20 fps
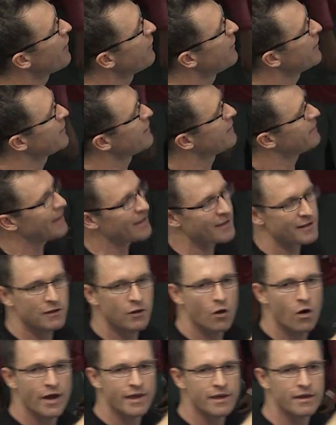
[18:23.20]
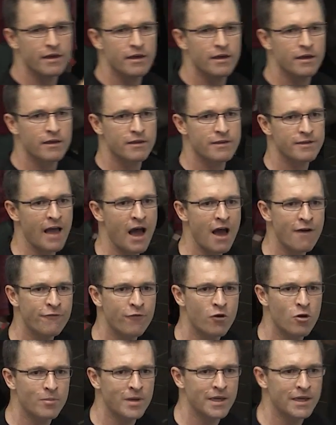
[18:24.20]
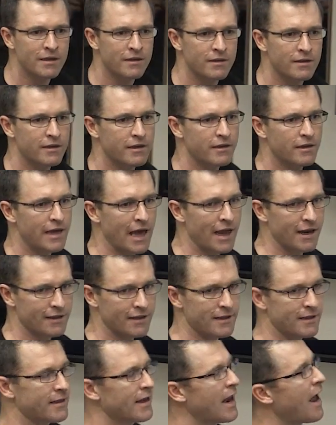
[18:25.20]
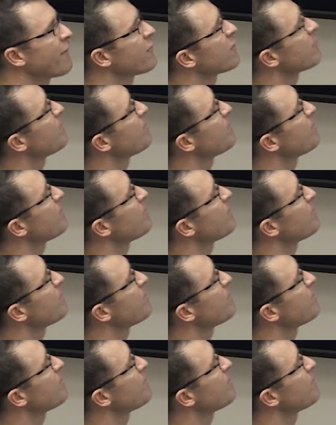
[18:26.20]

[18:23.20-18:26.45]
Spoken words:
are these disc-like star-forming galaxies that have